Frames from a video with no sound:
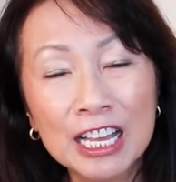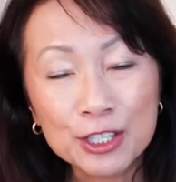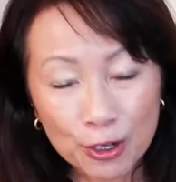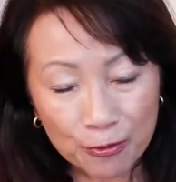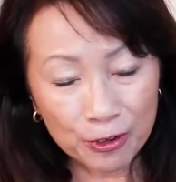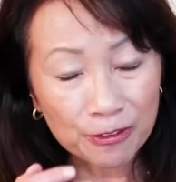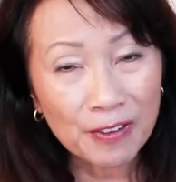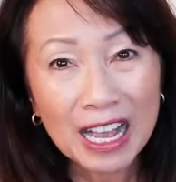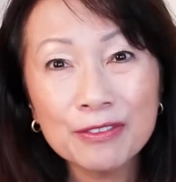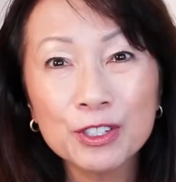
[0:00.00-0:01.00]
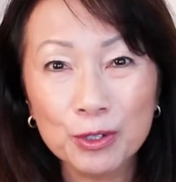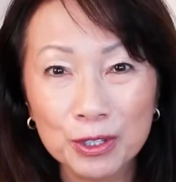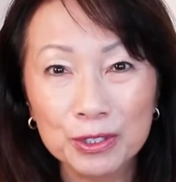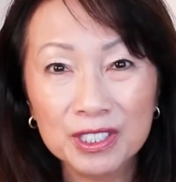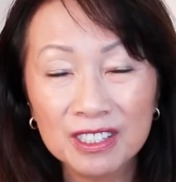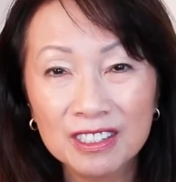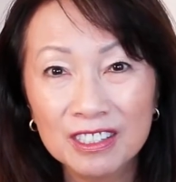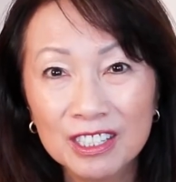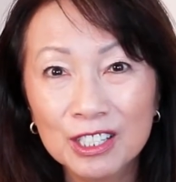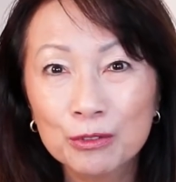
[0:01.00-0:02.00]
So for a 5-year-old,
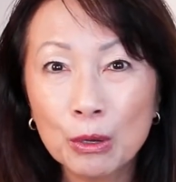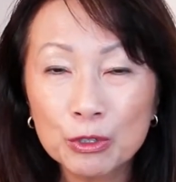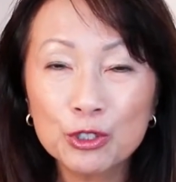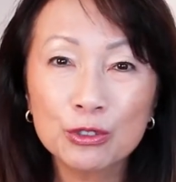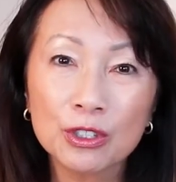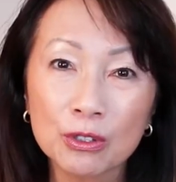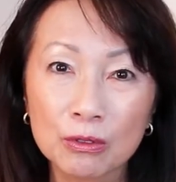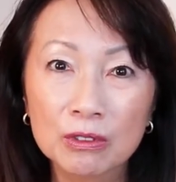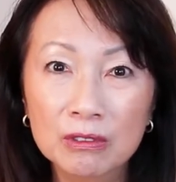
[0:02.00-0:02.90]
what would you do?